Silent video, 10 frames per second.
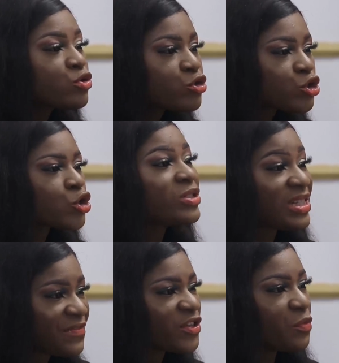will sure
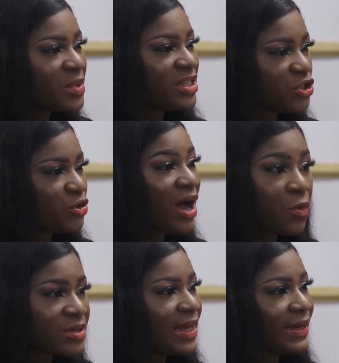deliver your message to her
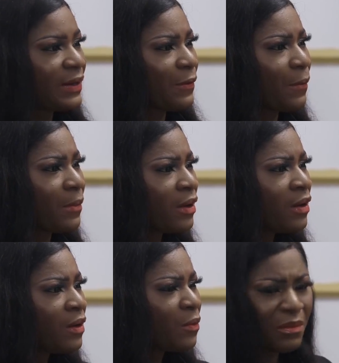once I get home.
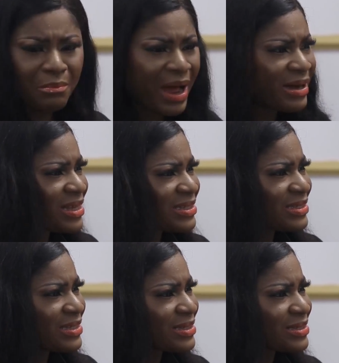What madness is